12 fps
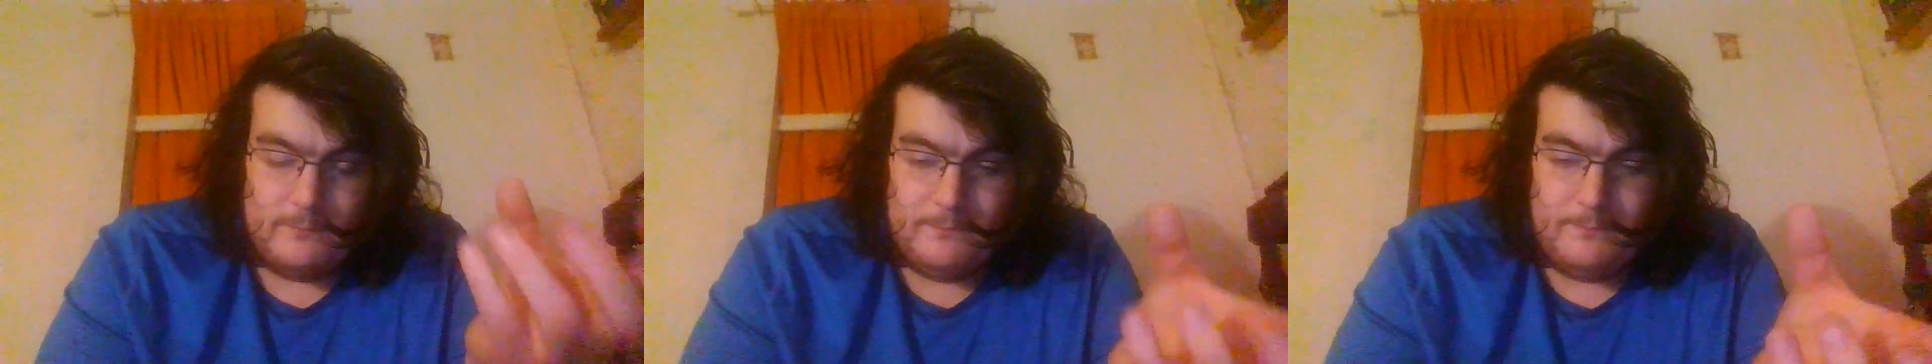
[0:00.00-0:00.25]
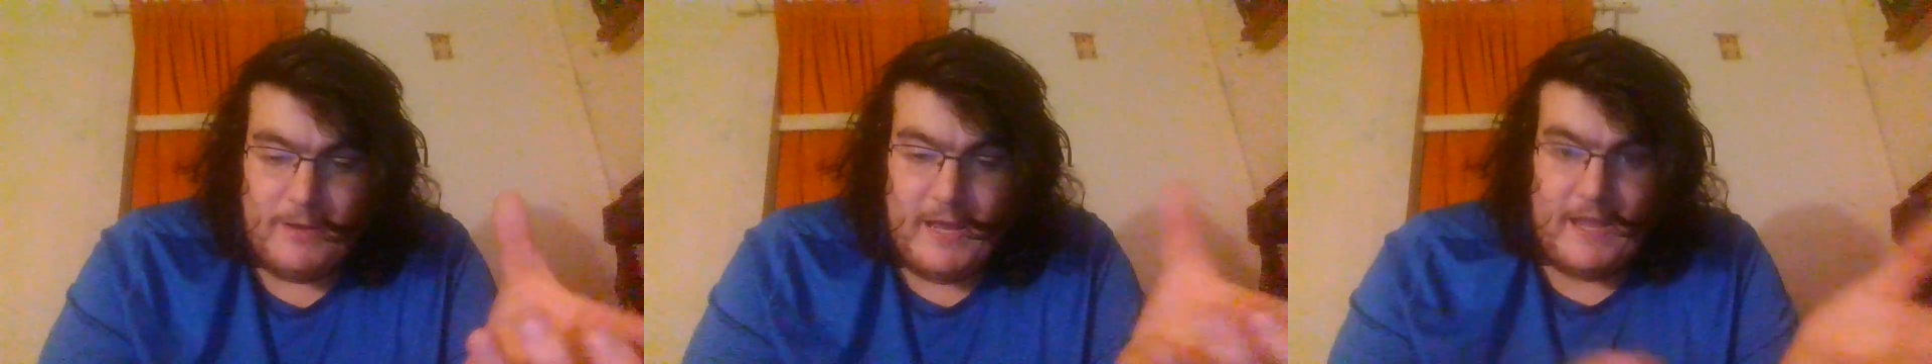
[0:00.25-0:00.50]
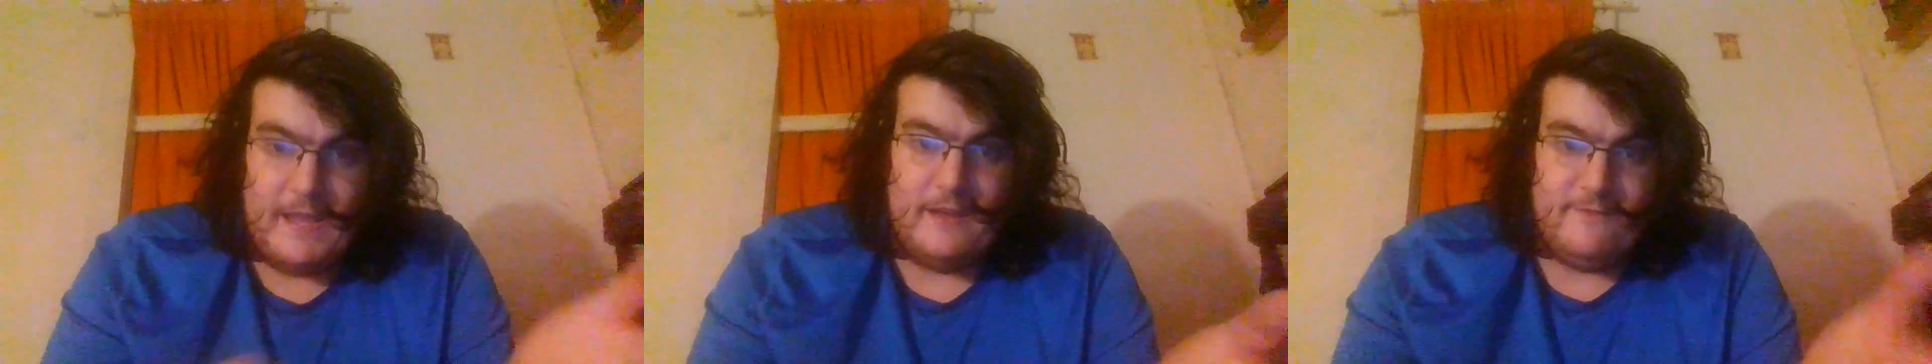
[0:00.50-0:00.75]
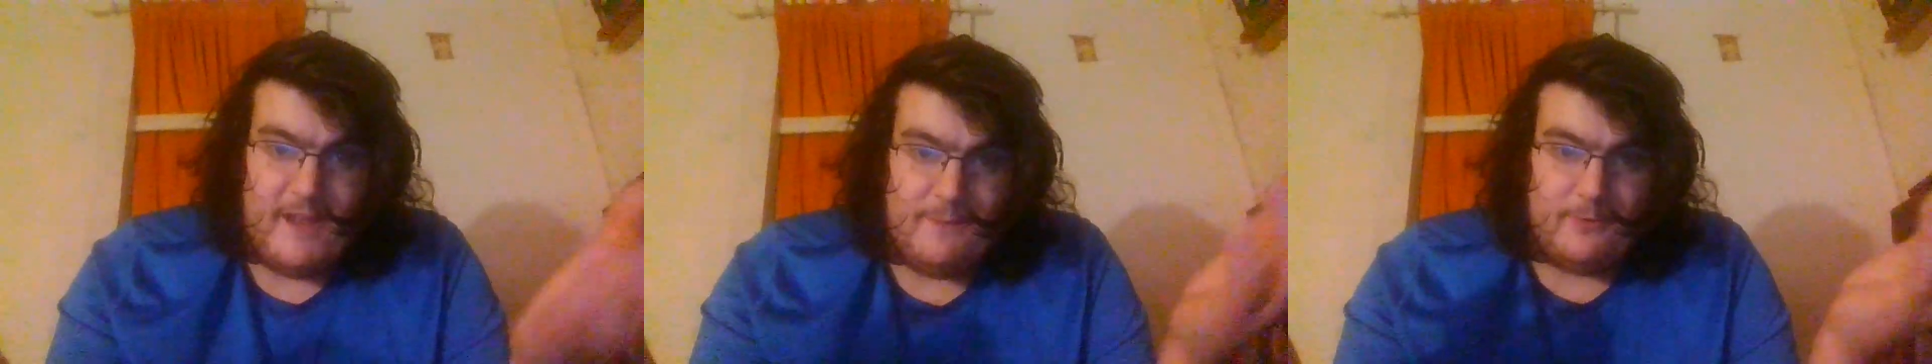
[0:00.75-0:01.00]
by
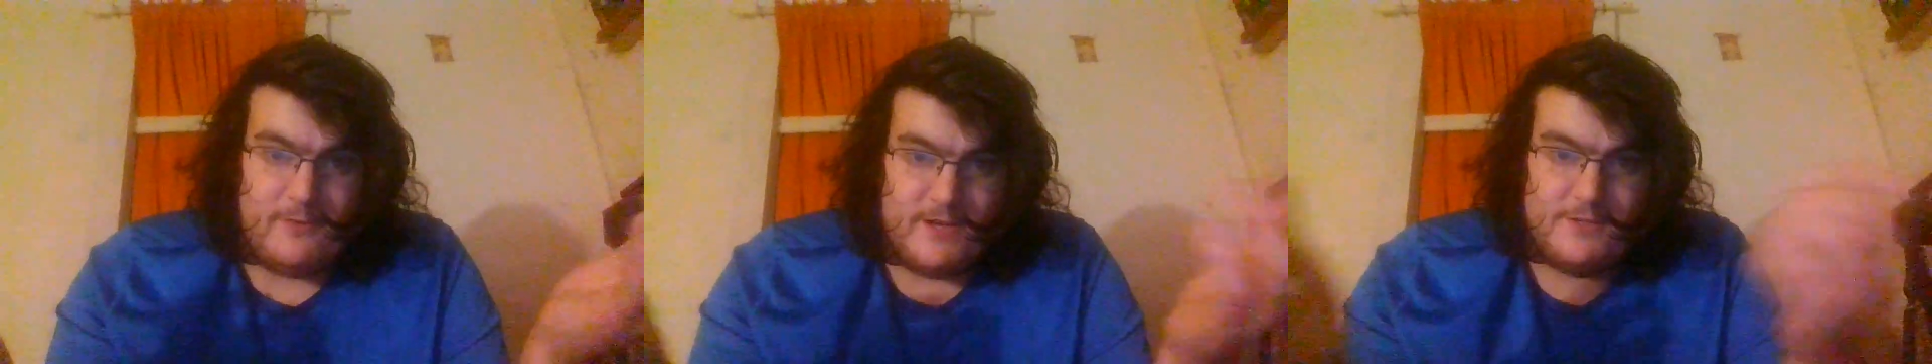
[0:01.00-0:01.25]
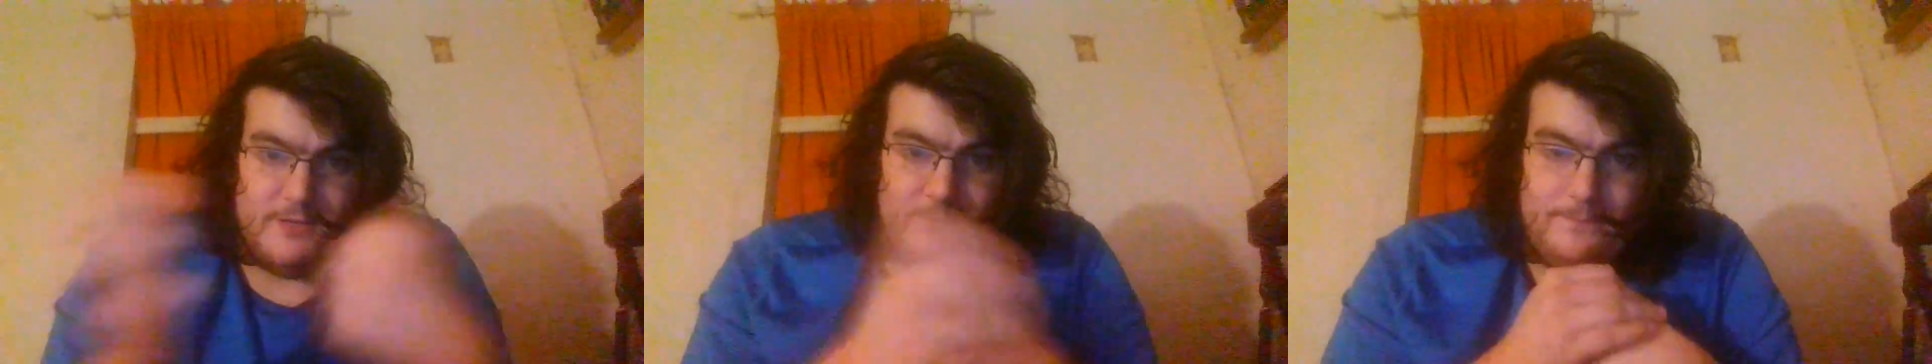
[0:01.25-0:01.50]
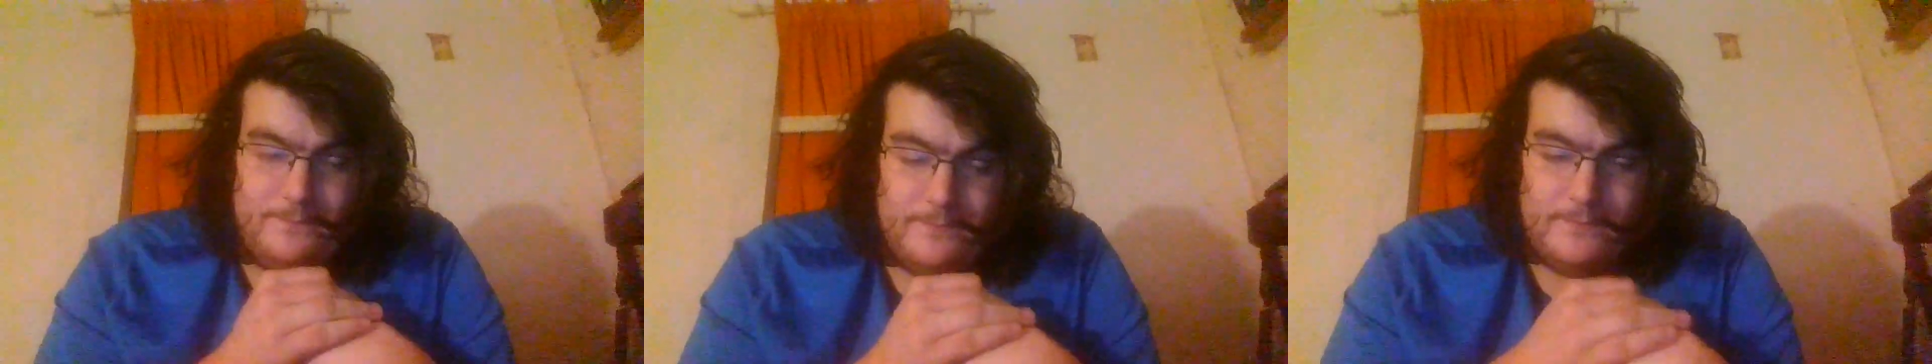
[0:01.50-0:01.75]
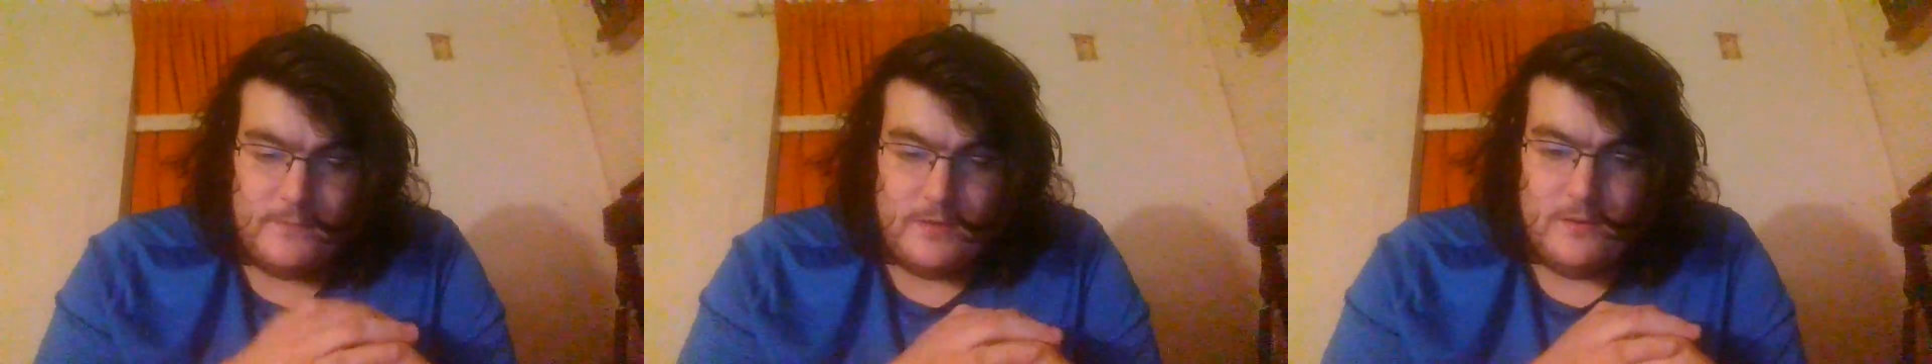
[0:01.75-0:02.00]
evaporation.
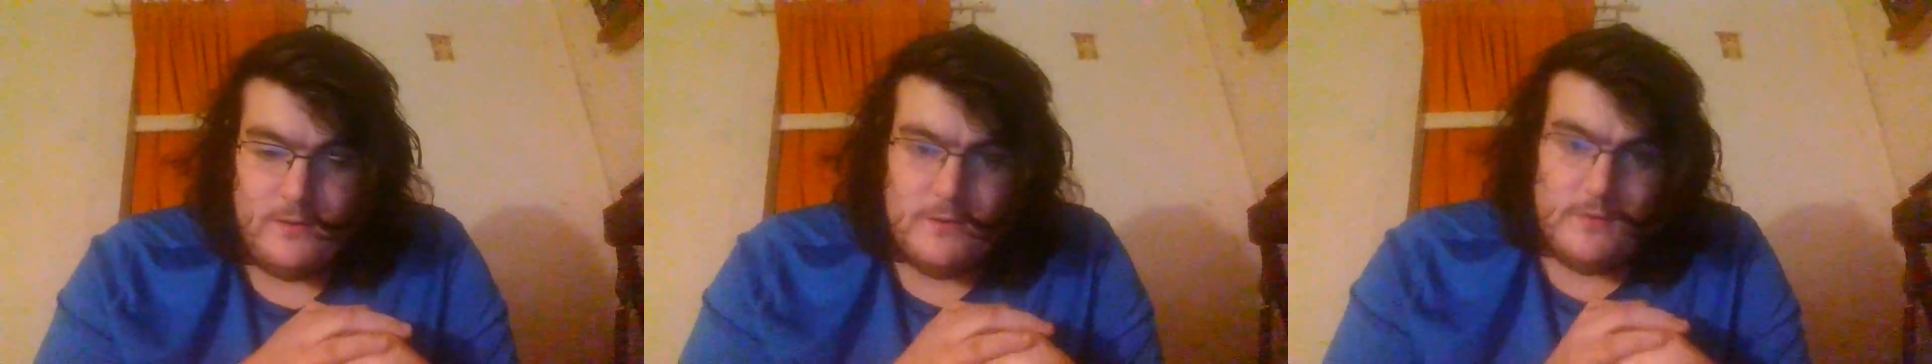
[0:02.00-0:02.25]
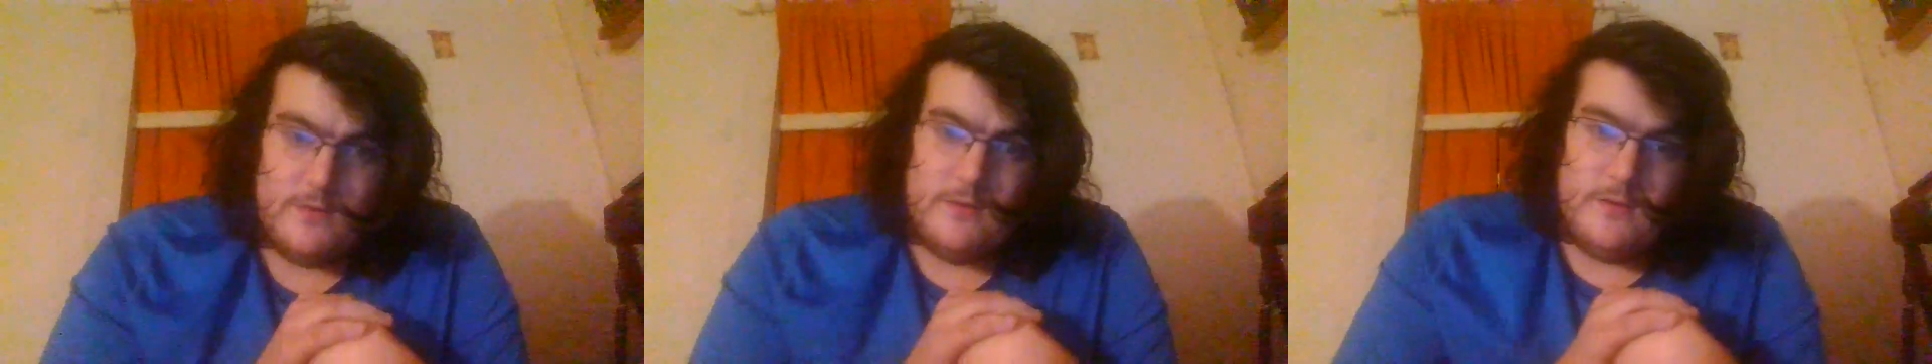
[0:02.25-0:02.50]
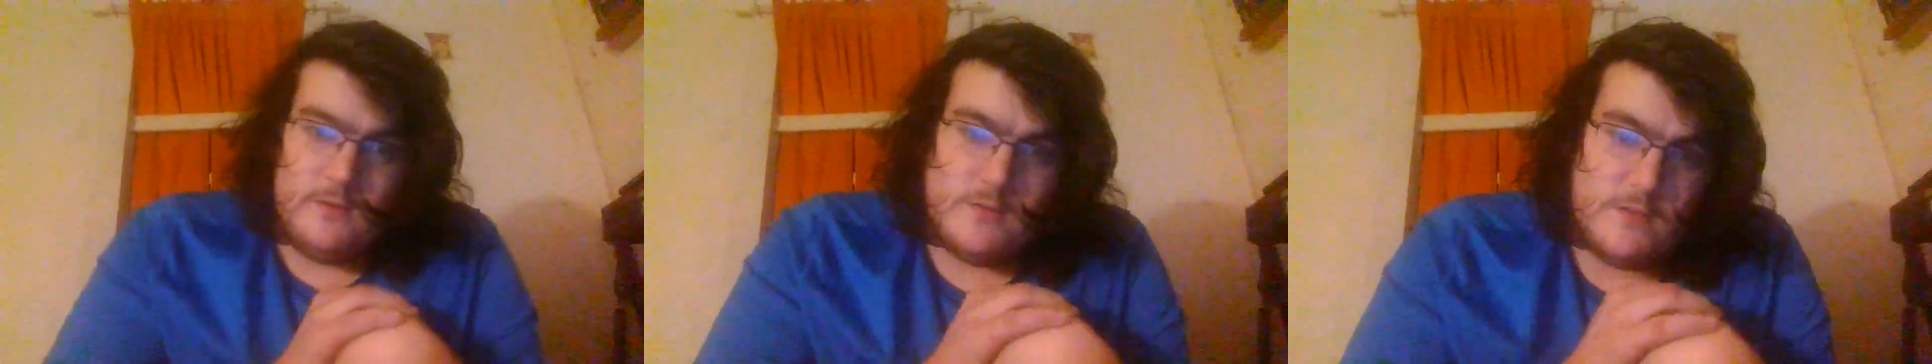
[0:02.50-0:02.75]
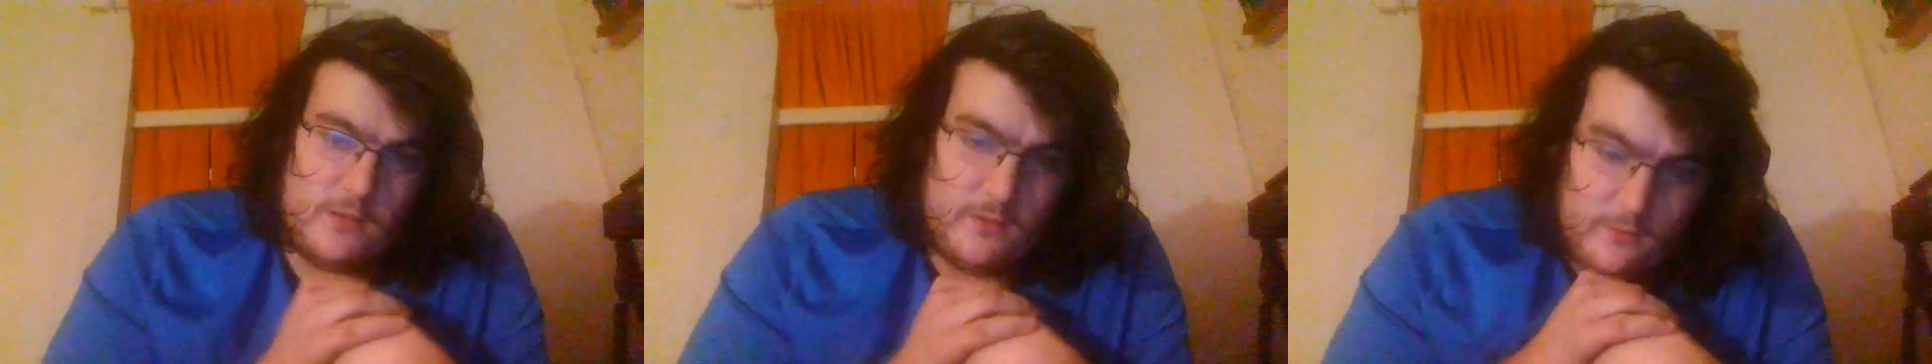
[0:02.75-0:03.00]

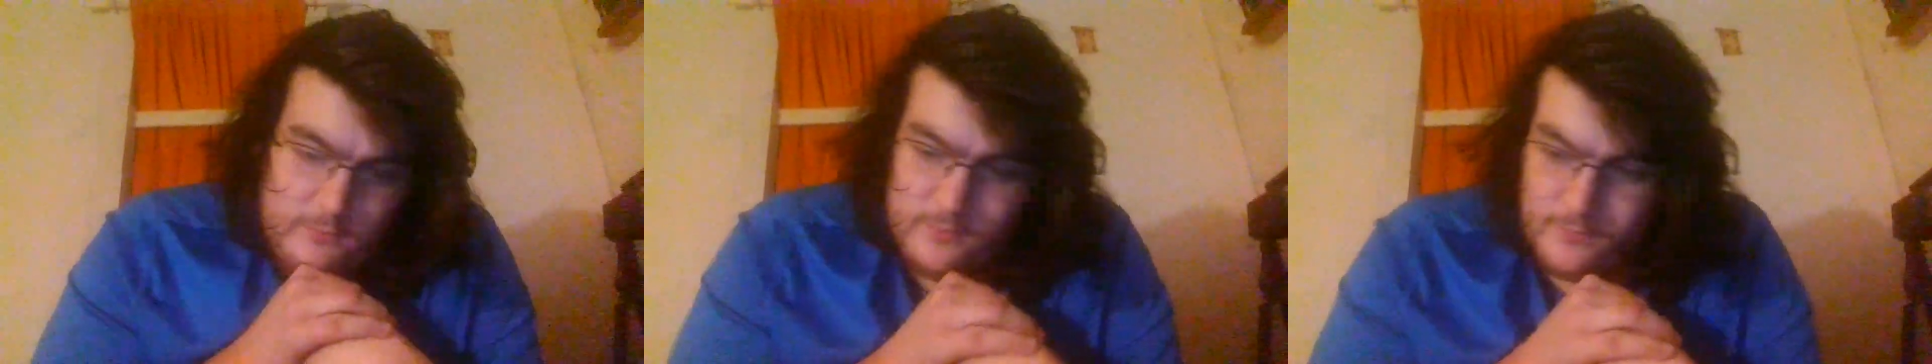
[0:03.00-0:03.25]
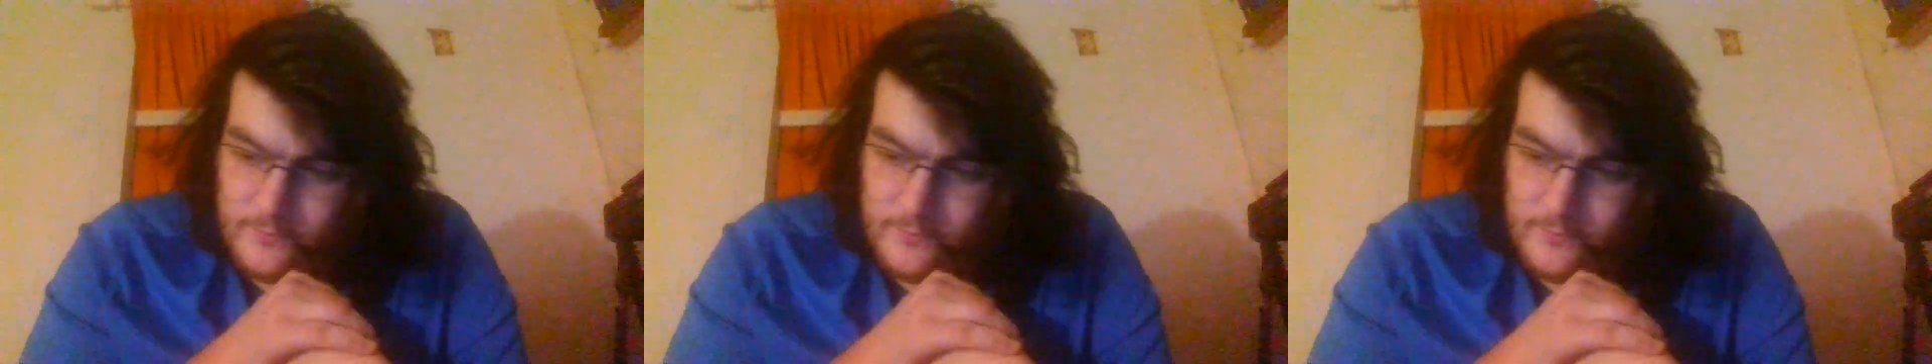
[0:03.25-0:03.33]
So,